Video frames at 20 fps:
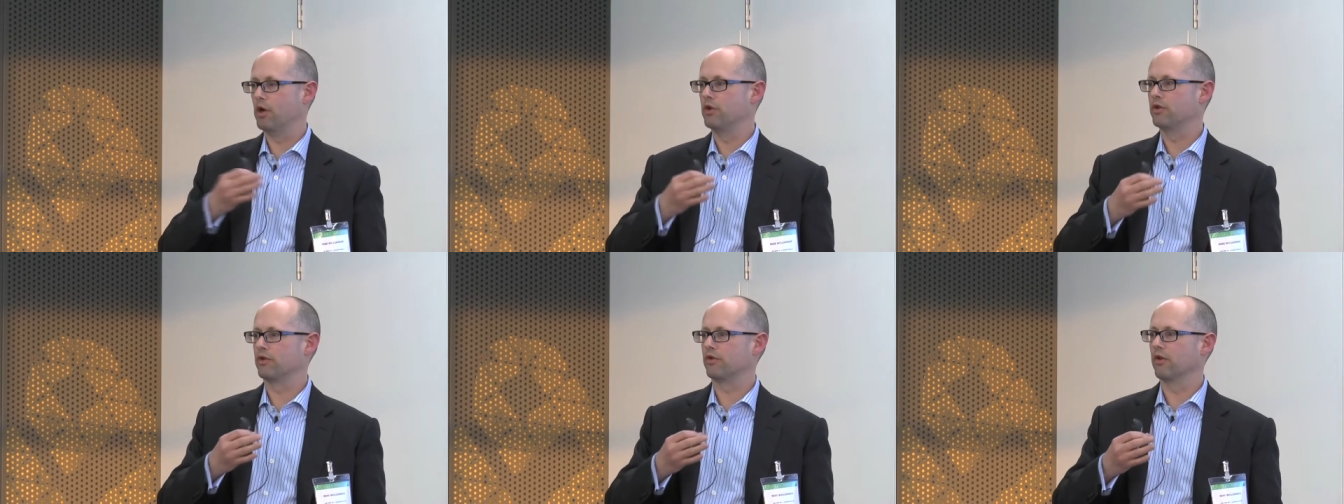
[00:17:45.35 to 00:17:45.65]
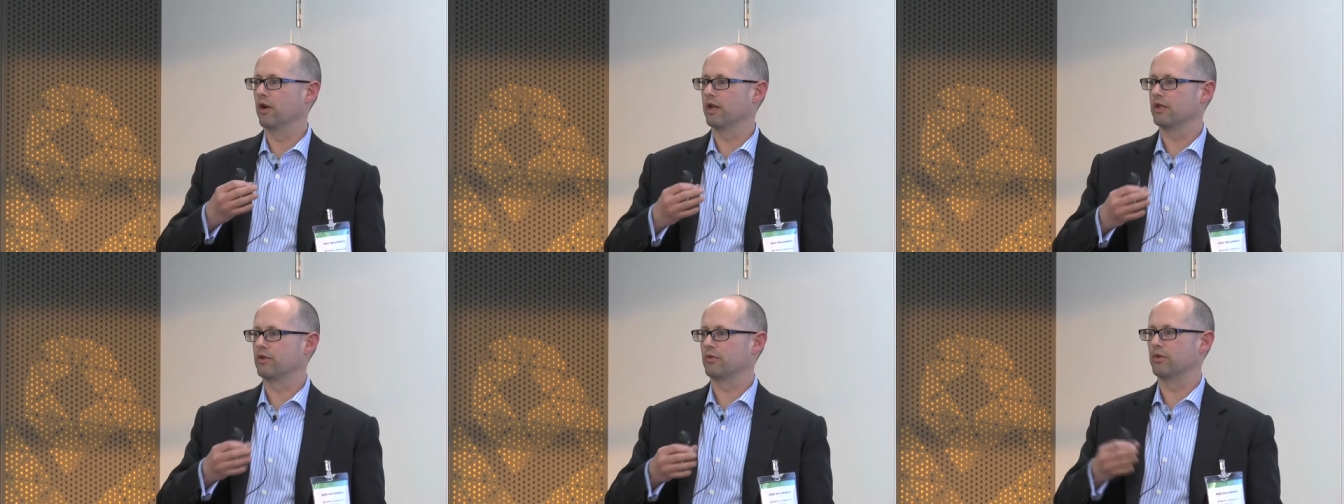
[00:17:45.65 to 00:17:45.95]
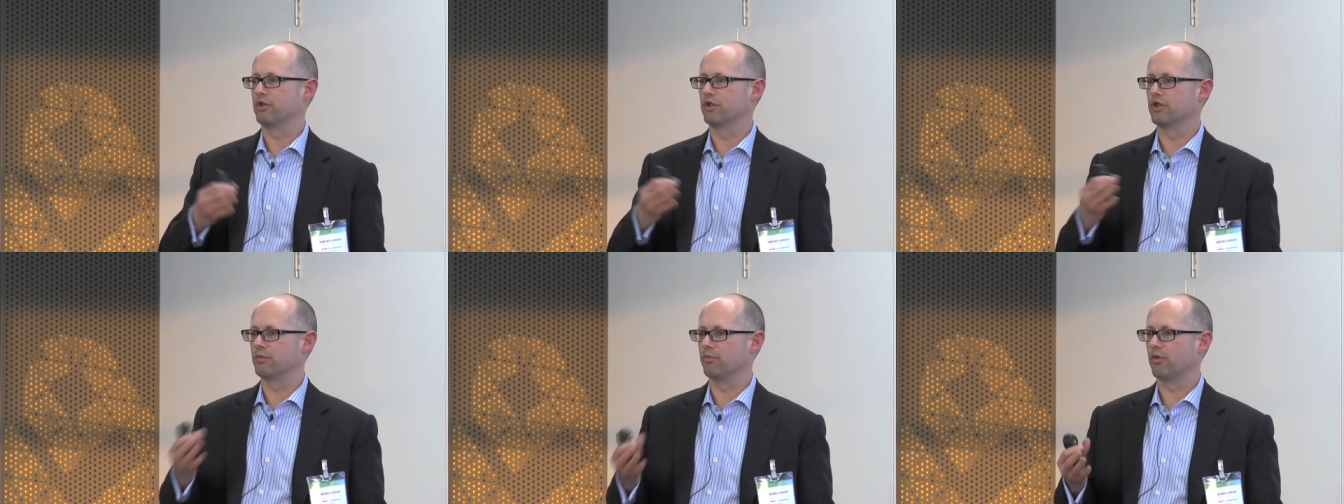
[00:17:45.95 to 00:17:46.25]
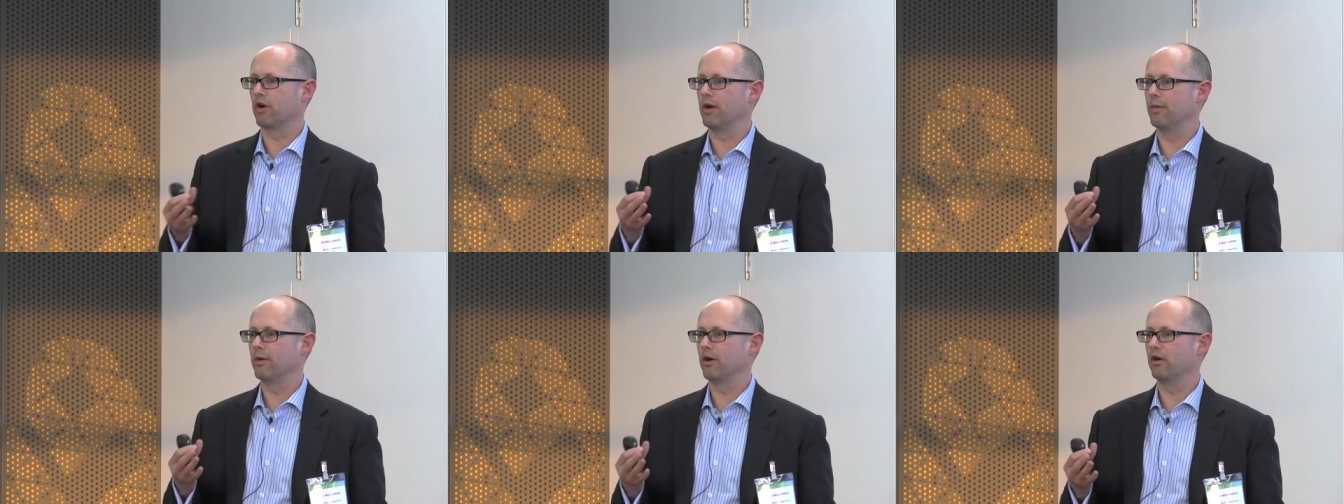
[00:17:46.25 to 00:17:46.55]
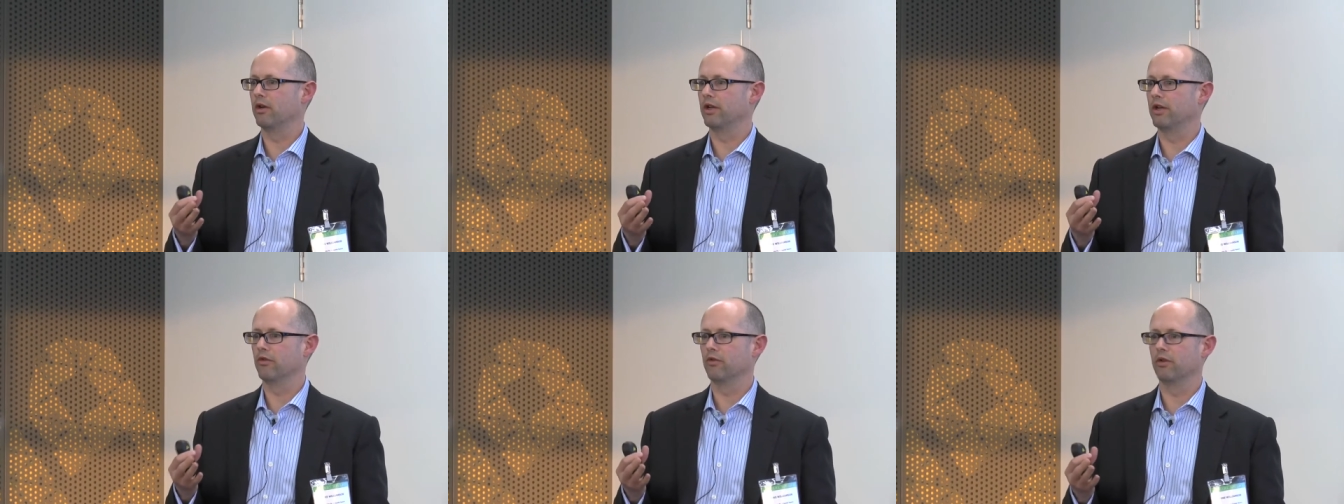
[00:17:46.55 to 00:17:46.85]
Postgres, which is
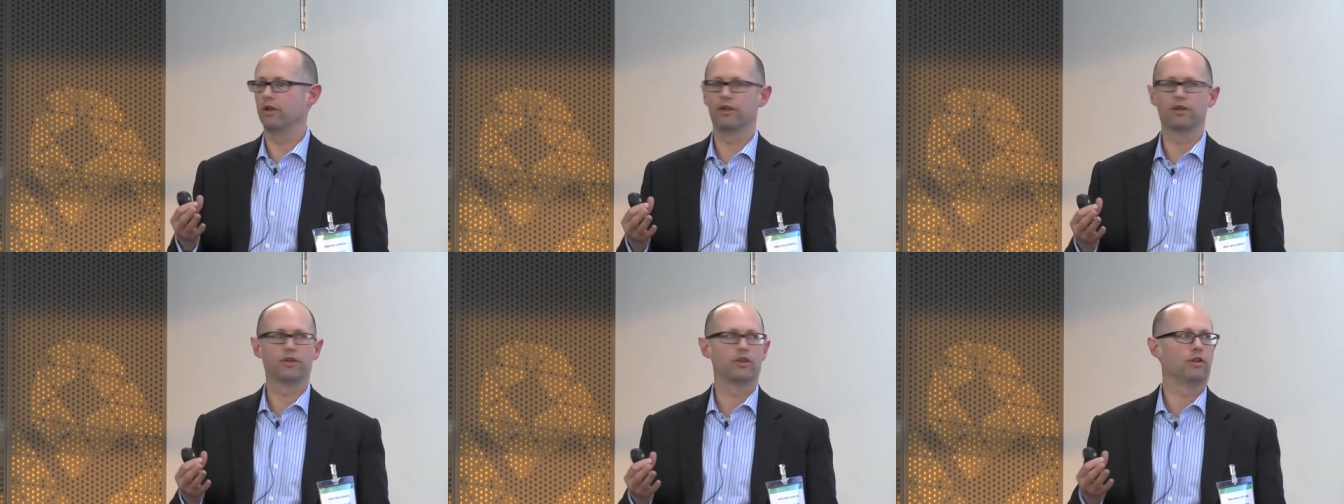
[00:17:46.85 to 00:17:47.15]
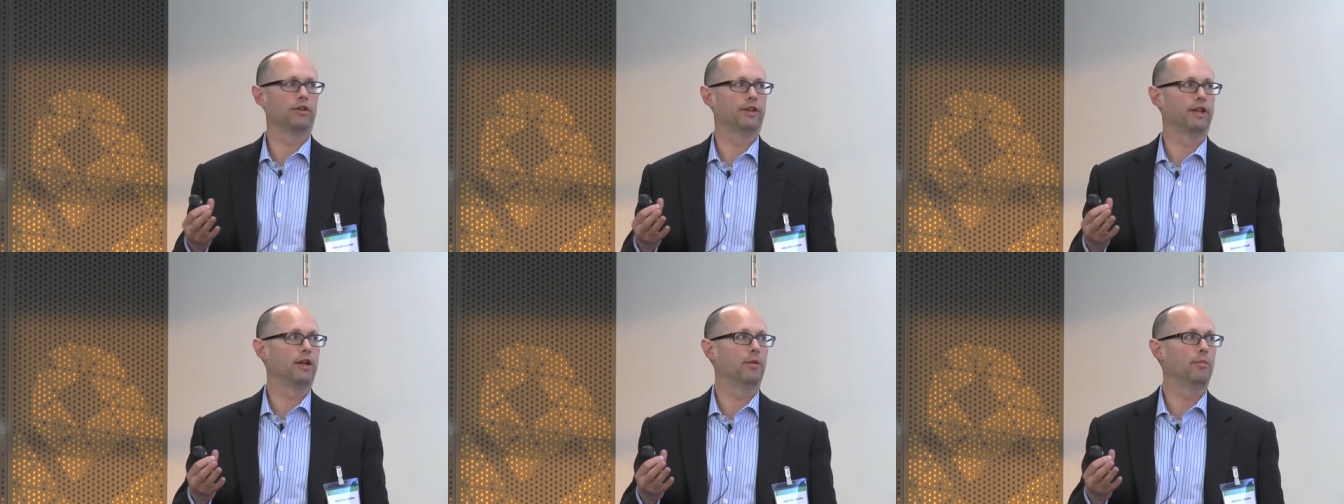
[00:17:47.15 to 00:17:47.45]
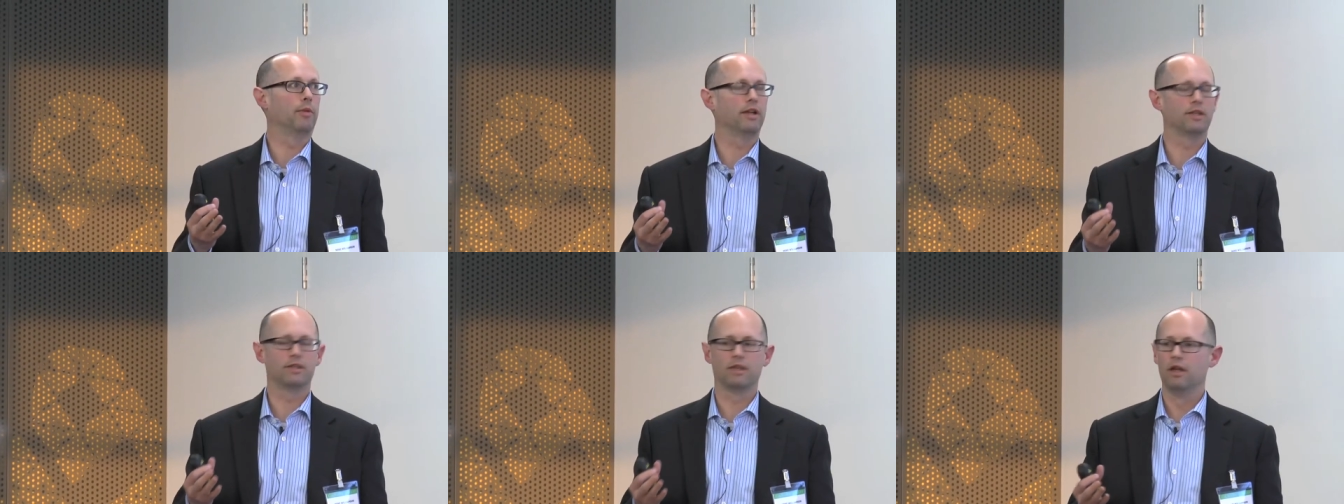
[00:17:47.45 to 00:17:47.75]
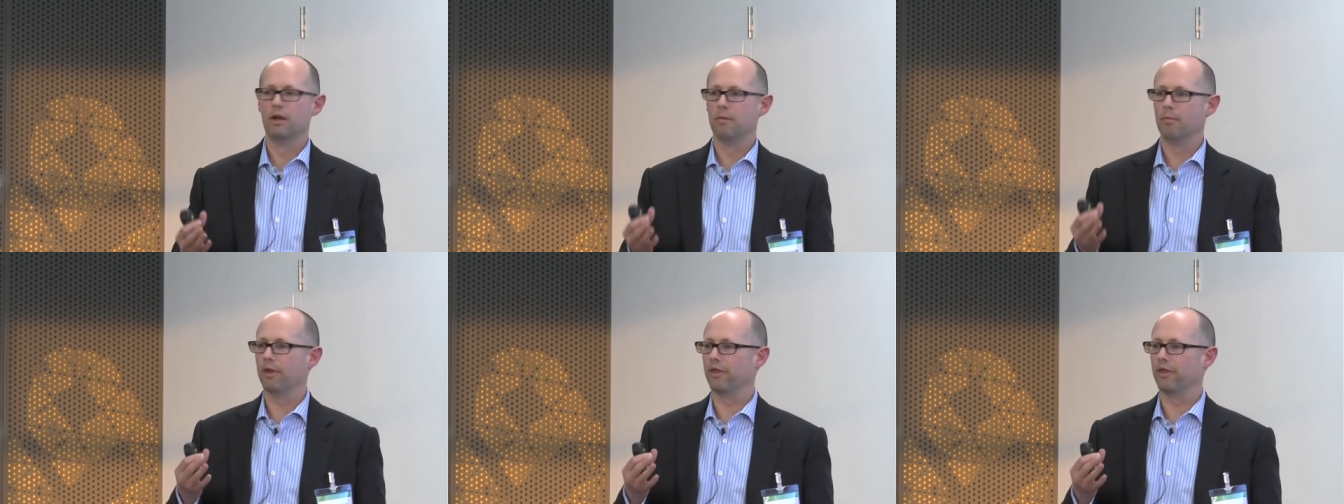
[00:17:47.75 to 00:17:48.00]
primarily a relational database,